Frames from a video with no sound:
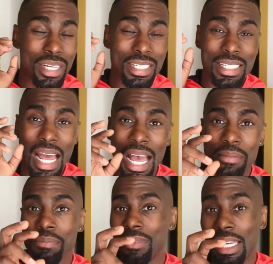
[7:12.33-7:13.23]
So it is
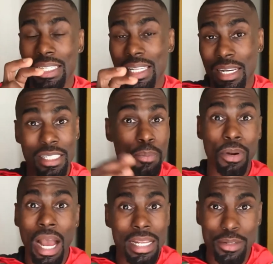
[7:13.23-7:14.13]
not
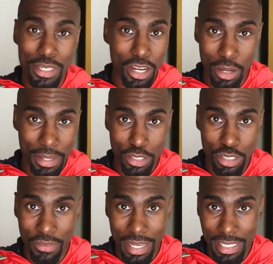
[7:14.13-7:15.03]
a surprise that we talk
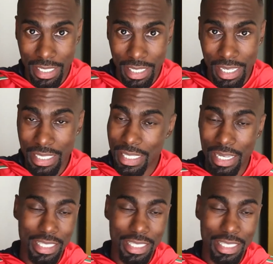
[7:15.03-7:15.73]
about issues of identity.